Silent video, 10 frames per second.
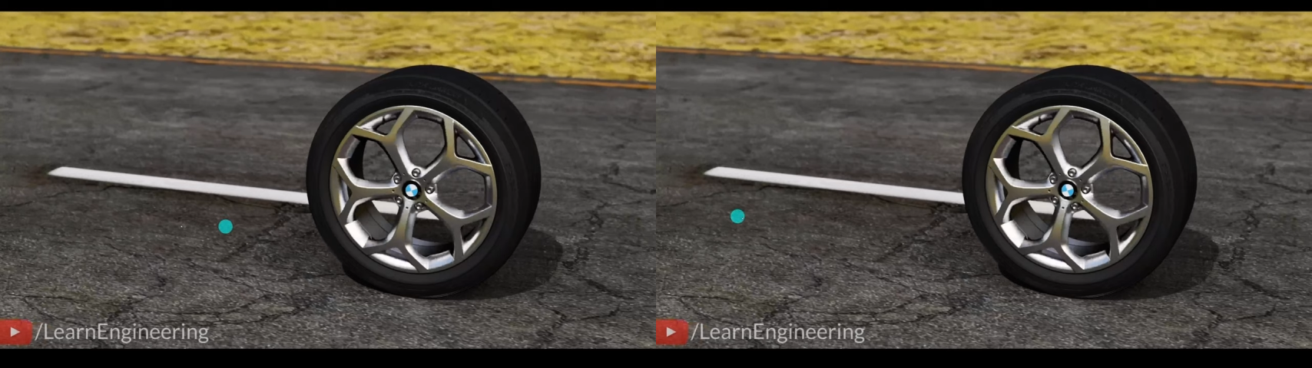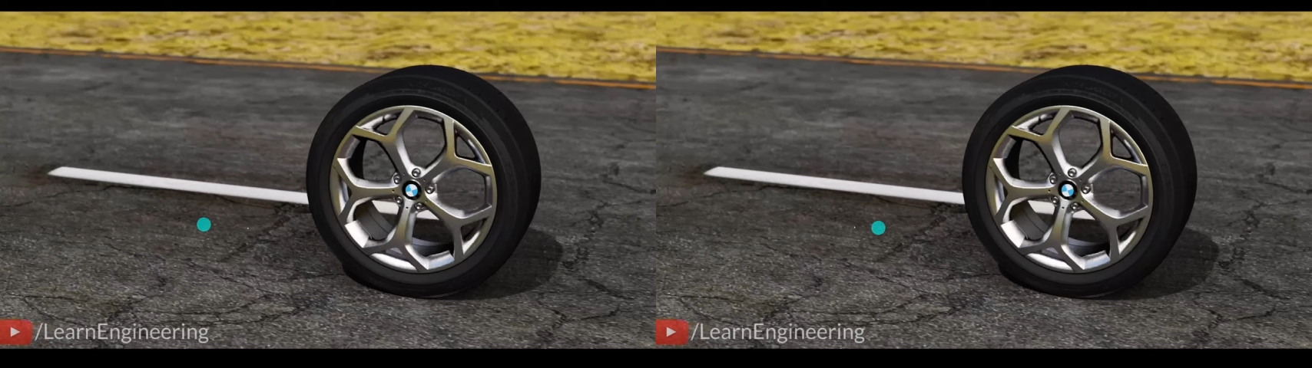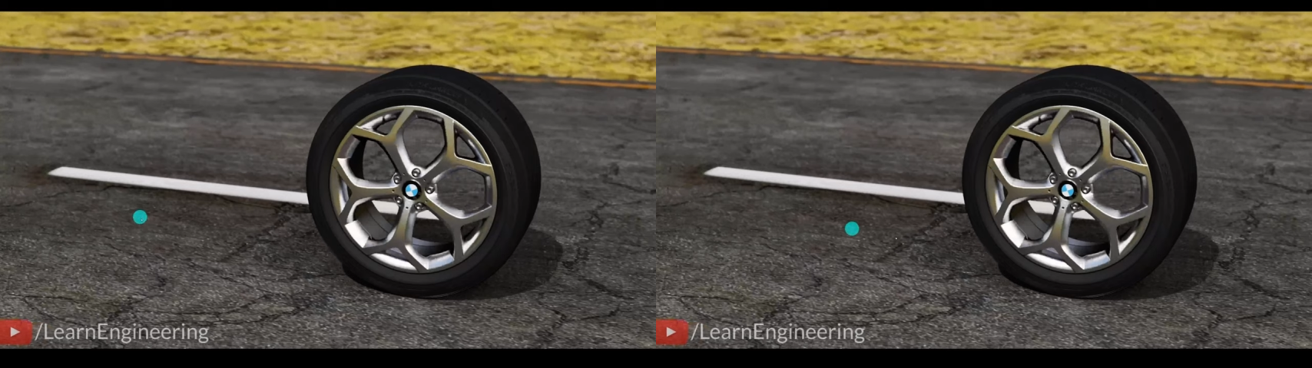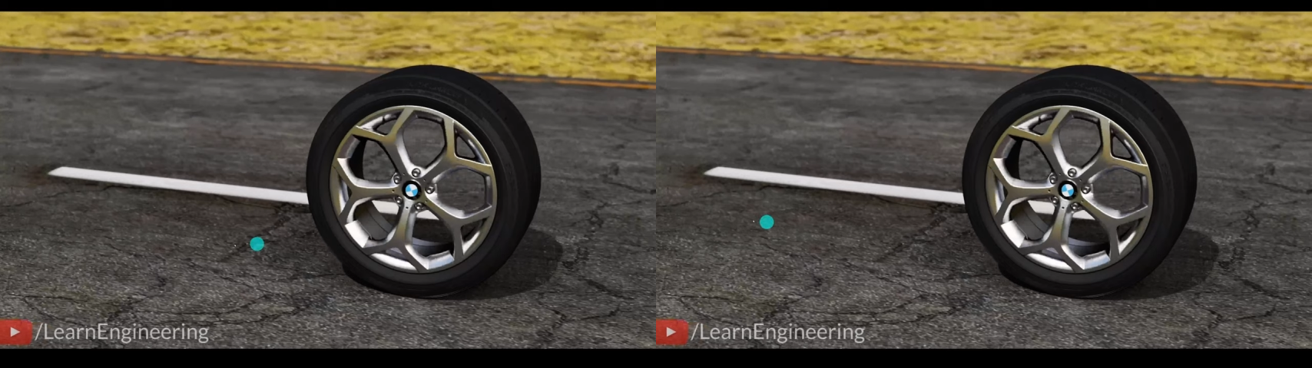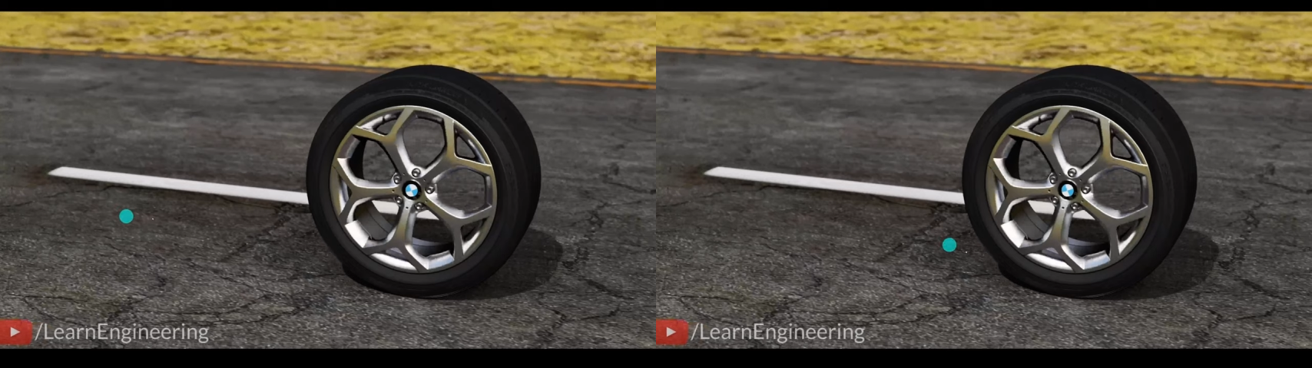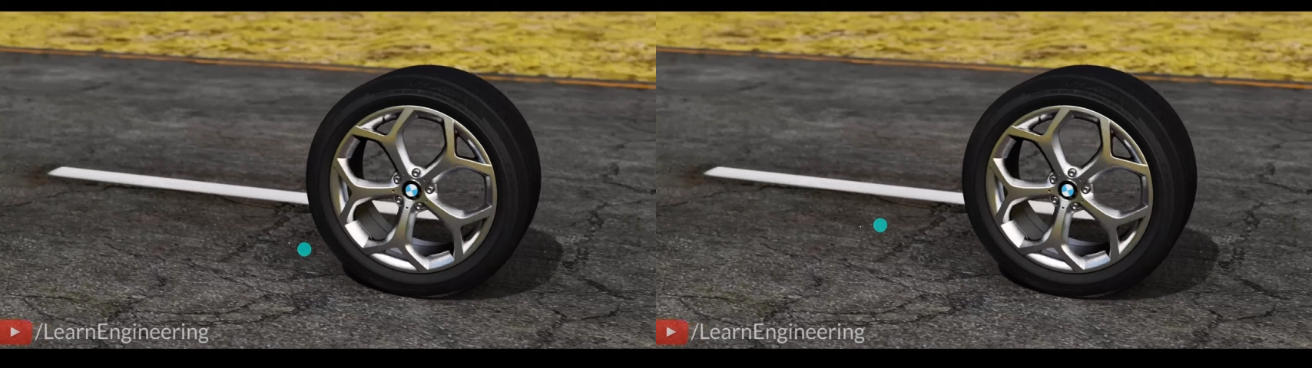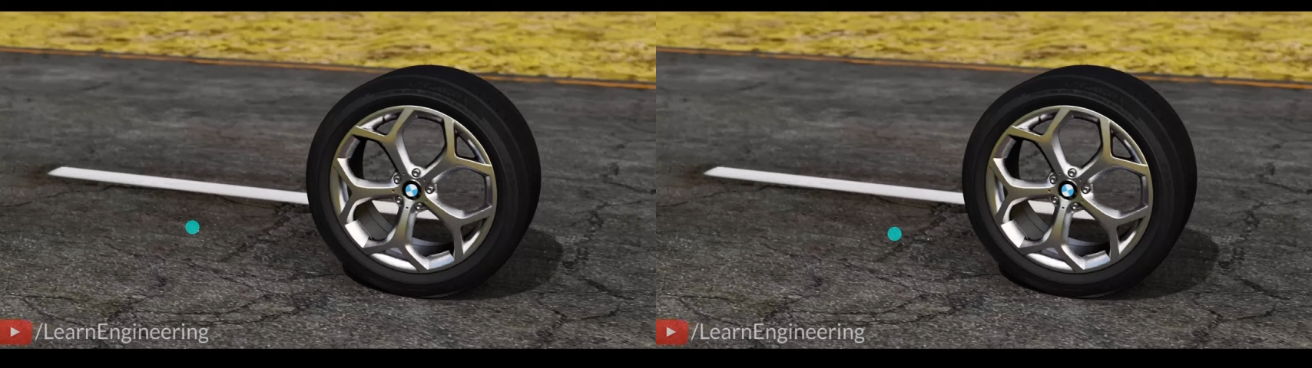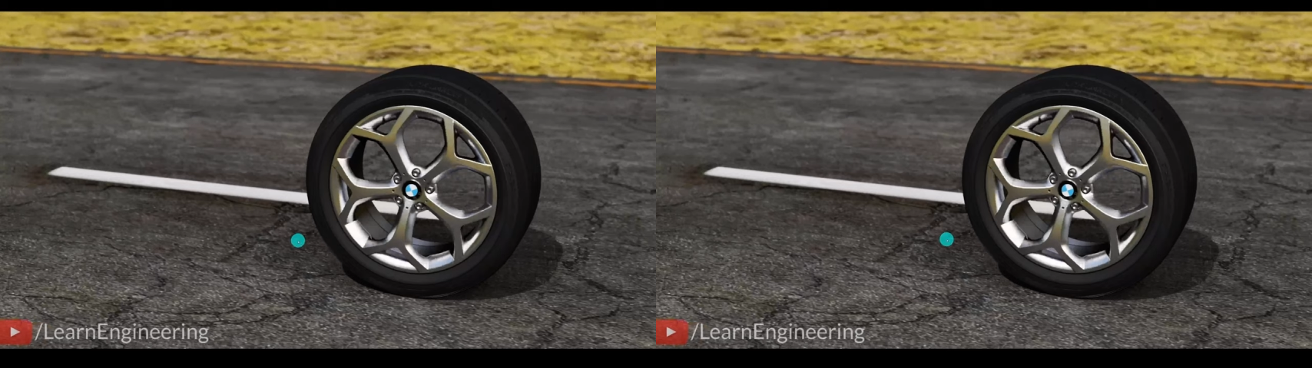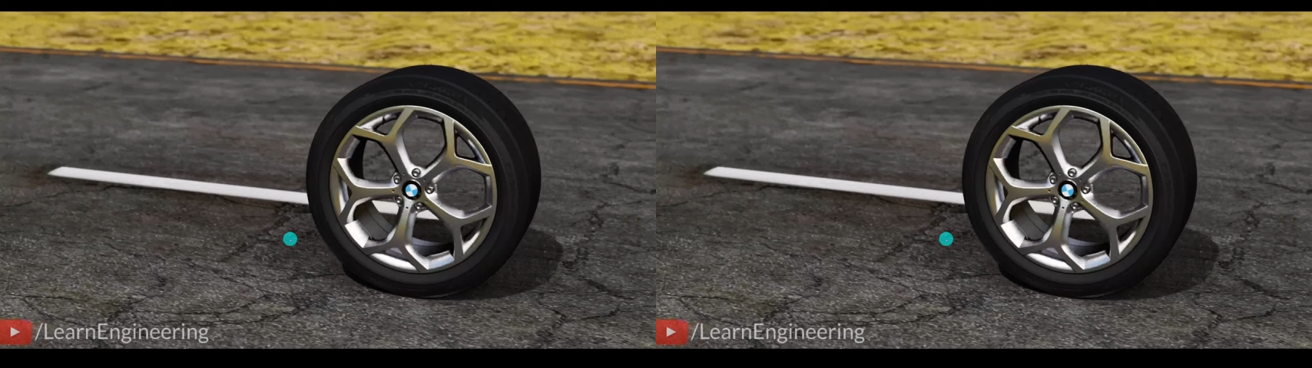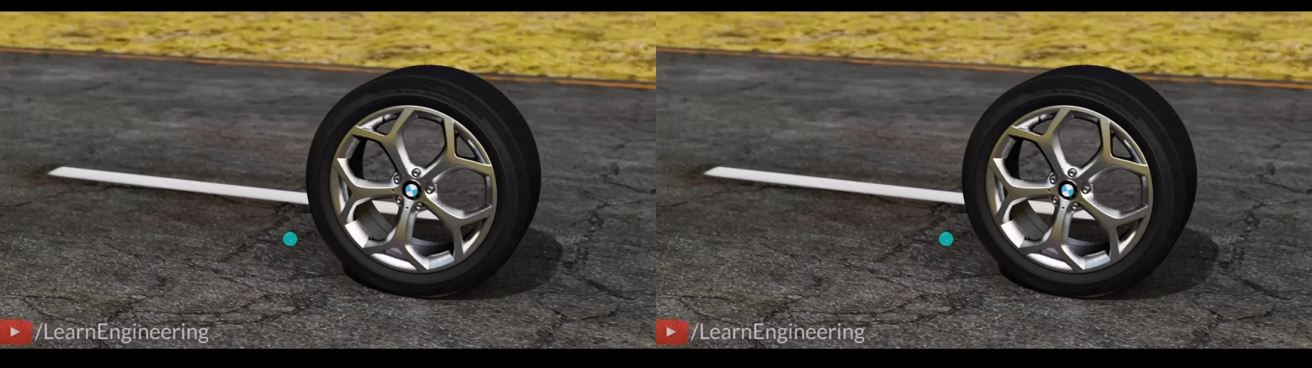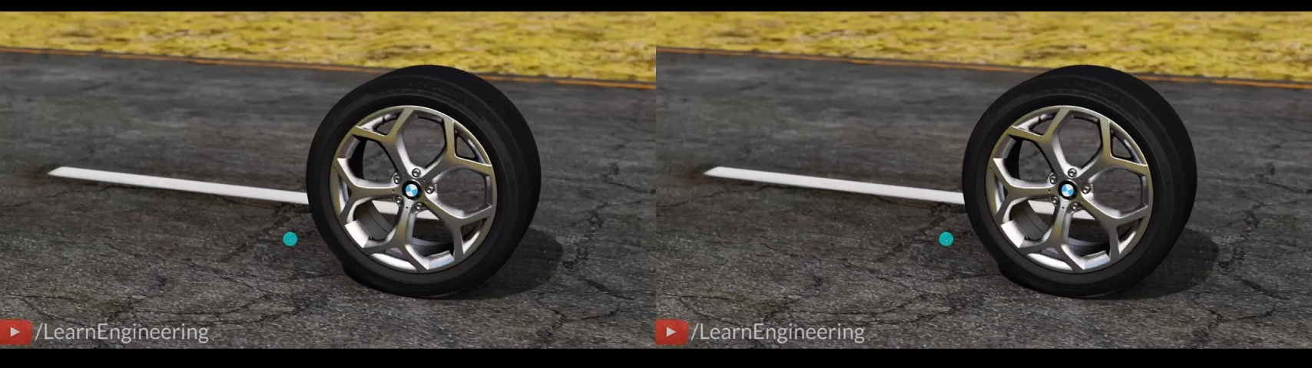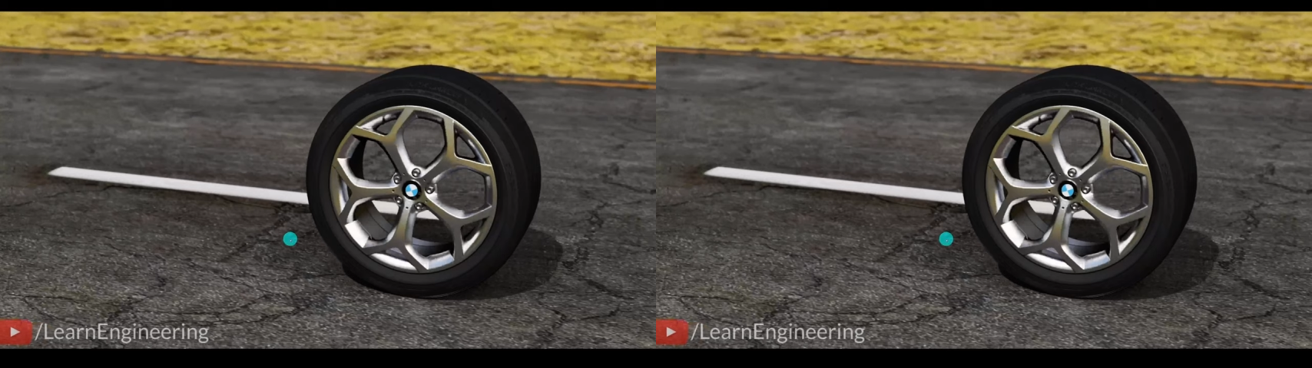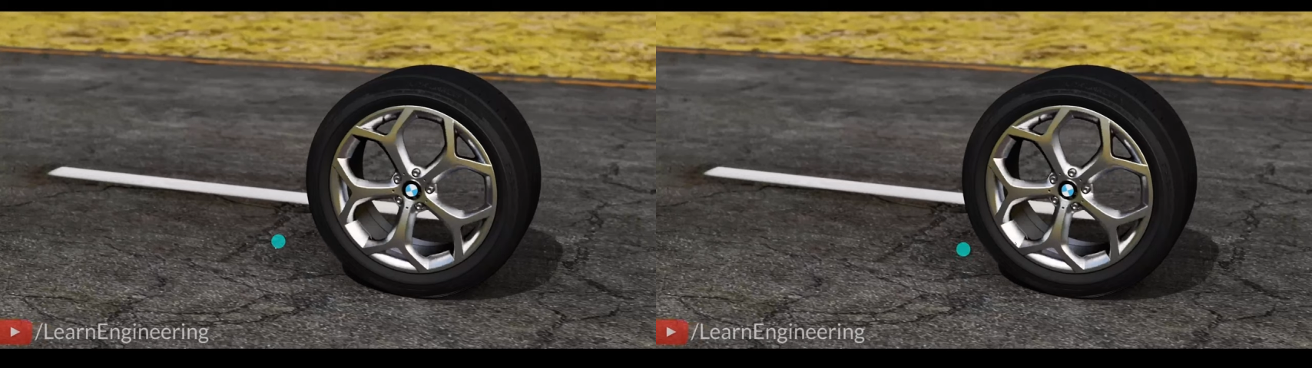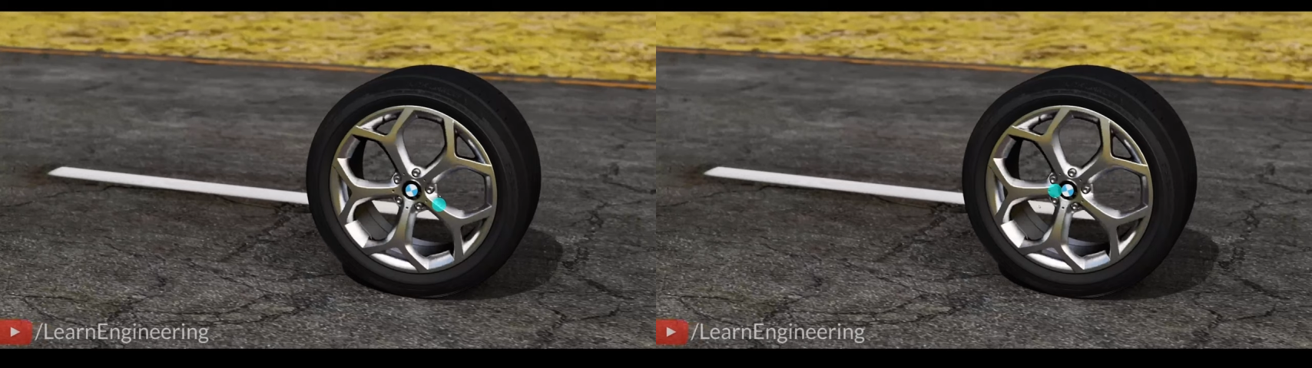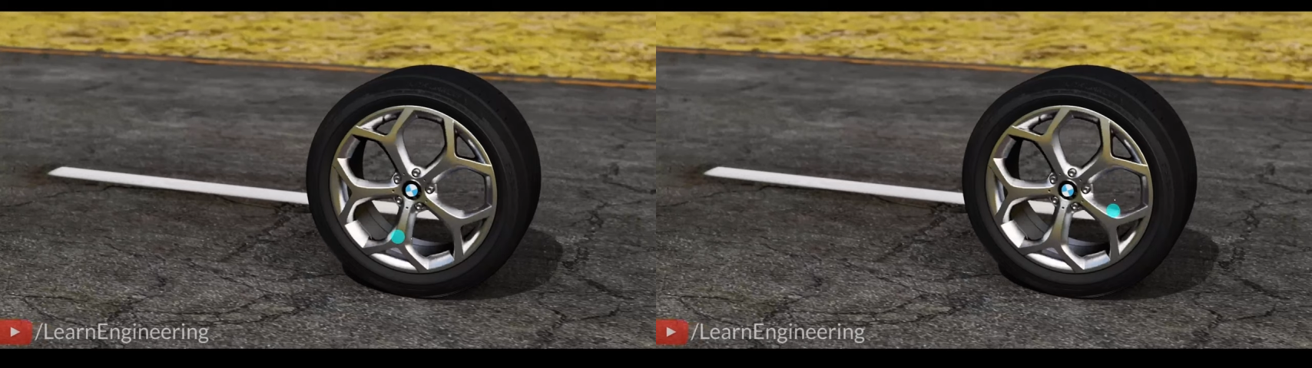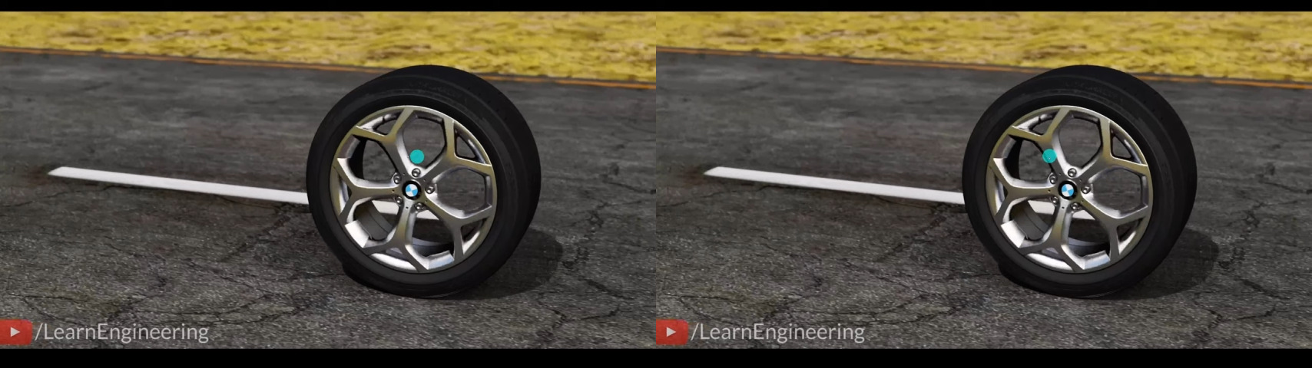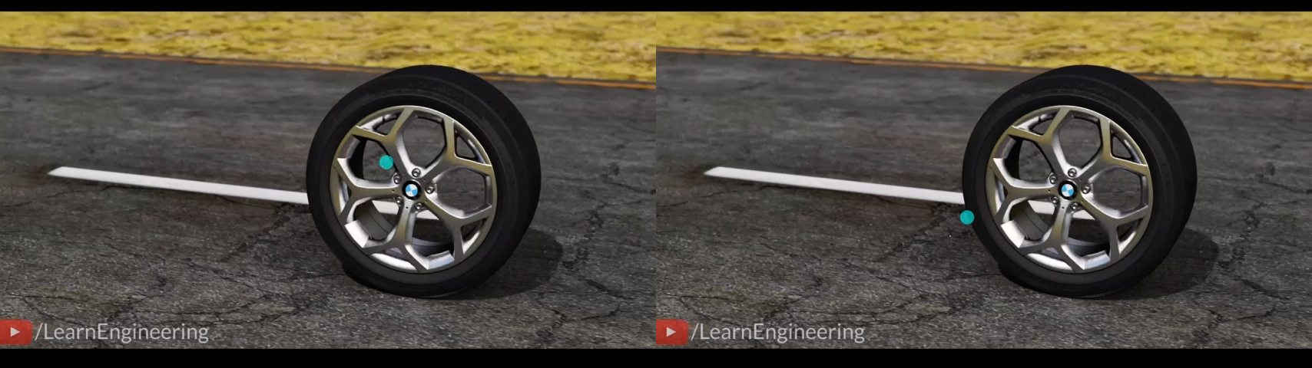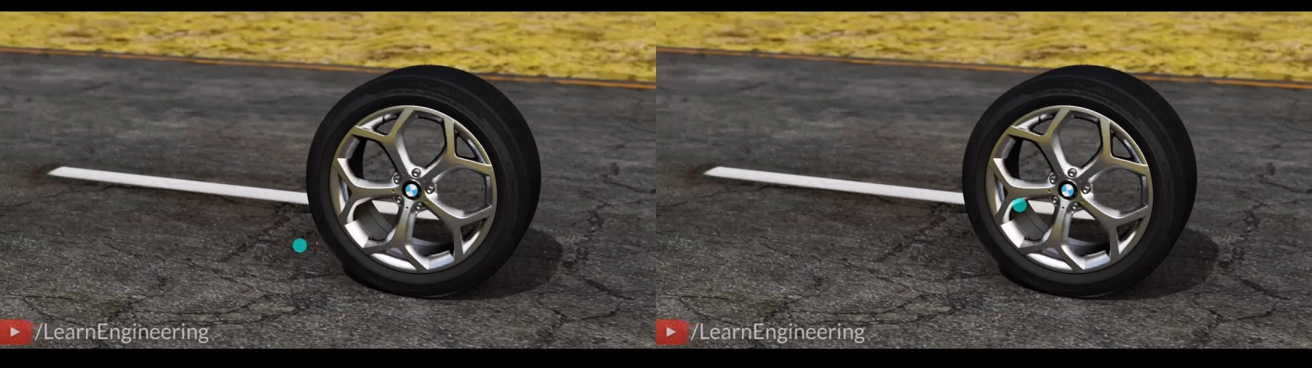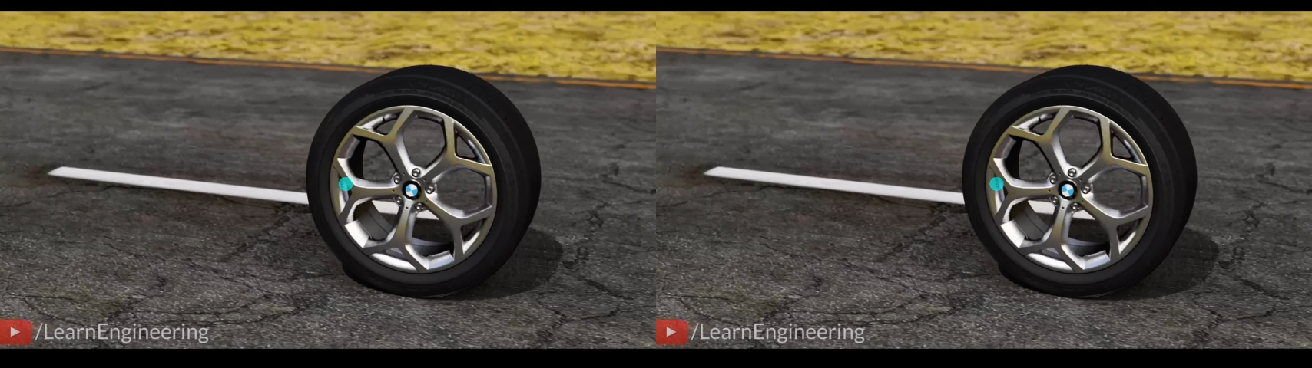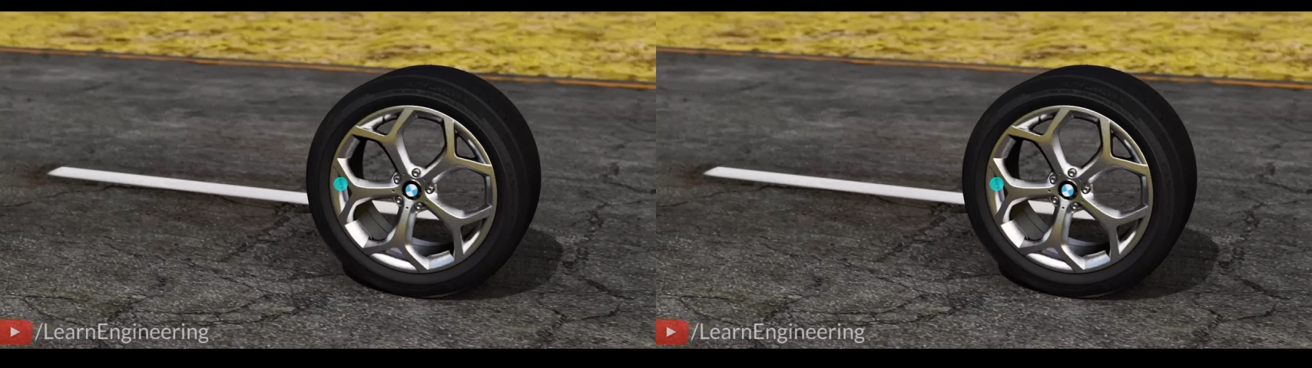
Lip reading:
[unreadable: no face in view]